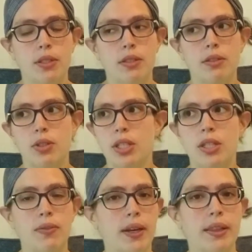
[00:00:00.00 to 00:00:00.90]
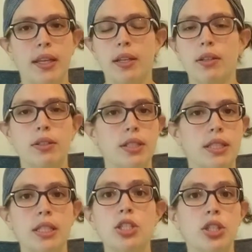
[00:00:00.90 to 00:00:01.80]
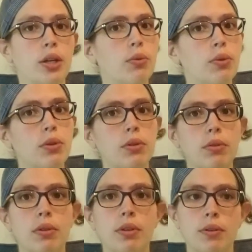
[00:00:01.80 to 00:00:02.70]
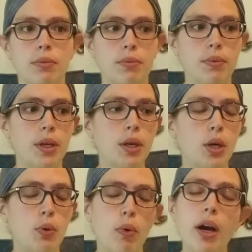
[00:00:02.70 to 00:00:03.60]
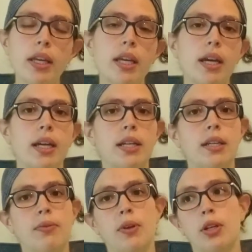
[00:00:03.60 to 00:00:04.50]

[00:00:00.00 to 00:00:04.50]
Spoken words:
just the fact that you're just in general walking on it different.